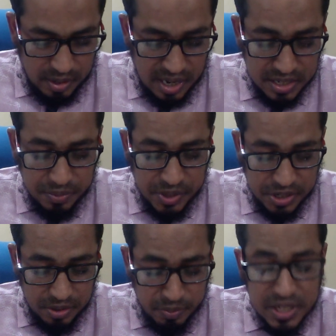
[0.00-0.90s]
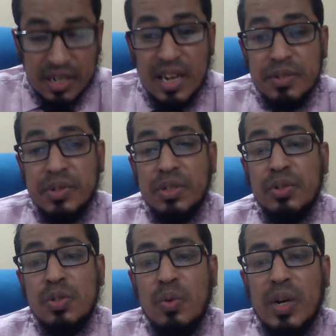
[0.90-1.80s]
classification,
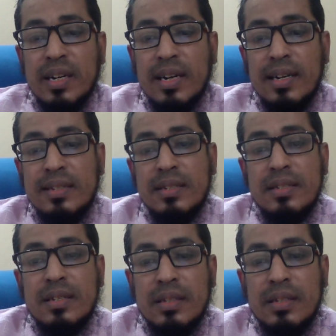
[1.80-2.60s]
misclassification, SWOT analysis.